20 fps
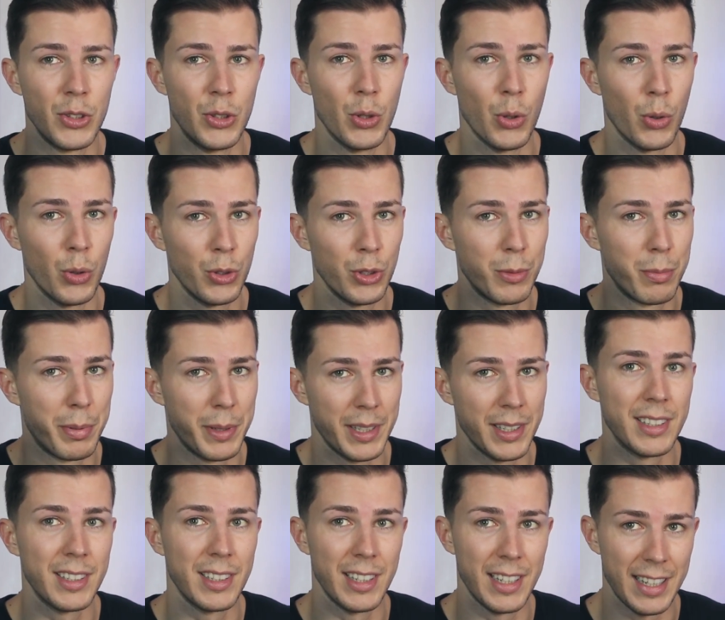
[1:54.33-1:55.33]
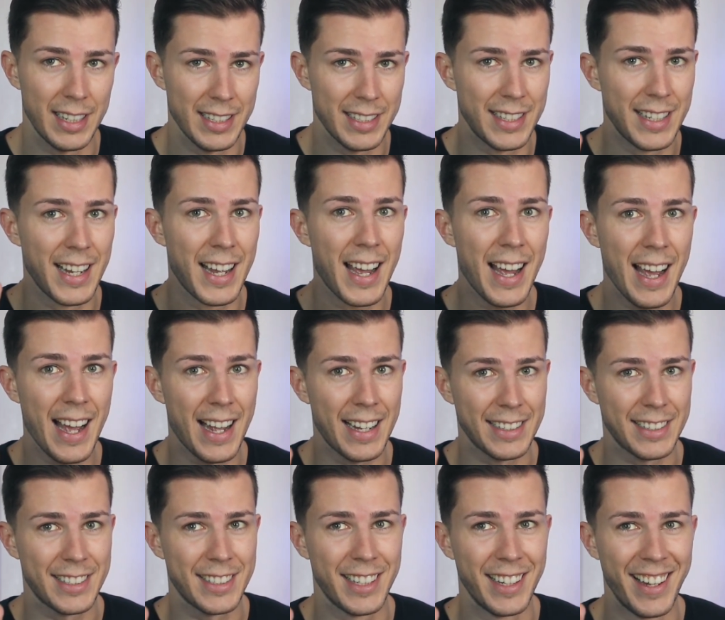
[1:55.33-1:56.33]
don't be a lazy
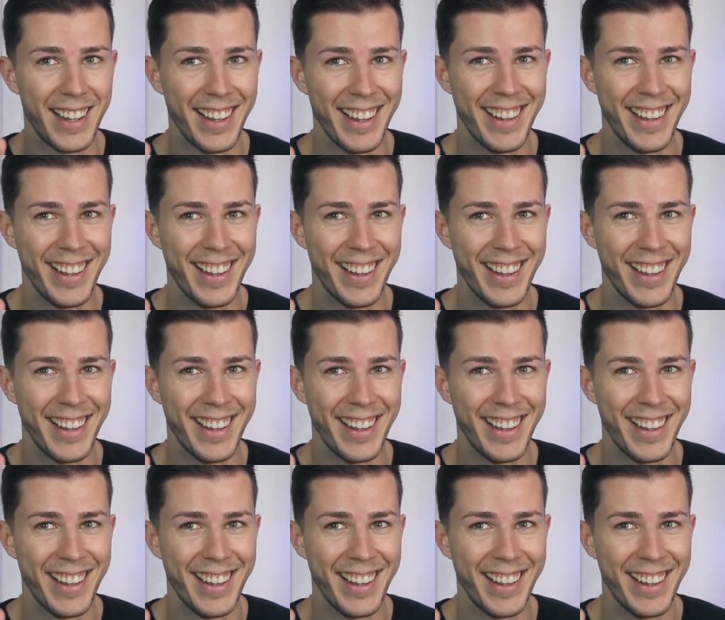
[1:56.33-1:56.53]
ass.